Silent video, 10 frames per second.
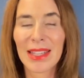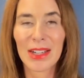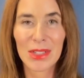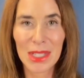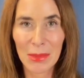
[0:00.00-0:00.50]
the air
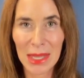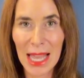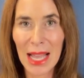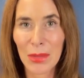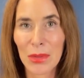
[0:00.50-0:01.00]
is coming
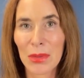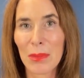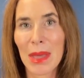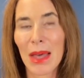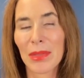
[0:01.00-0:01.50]
out through the
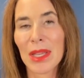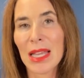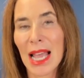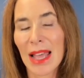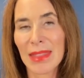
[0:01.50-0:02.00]
mouth.
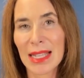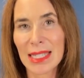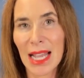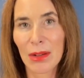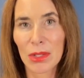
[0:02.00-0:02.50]
And that's
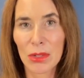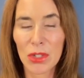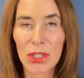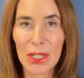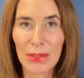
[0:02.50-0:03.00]
how you
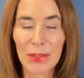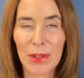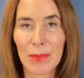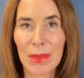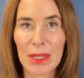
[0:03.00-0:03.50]
shift
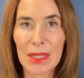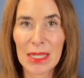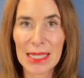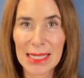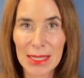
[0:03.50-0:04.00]
from the
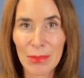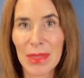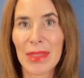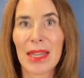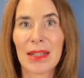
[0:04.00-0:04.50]

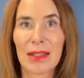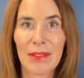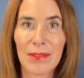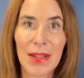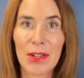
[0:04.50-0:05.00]
sympathetic
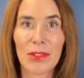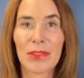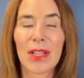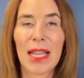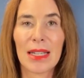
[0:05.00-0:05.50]
fight or
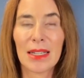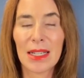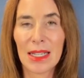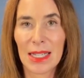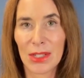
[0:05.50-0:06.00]
flight
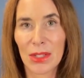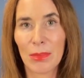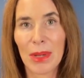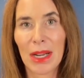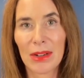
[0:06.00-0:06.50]
into the
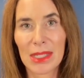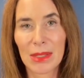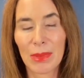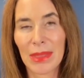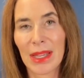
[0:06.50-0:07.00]

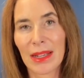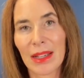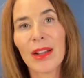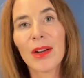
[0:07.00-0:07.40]
parasympathetic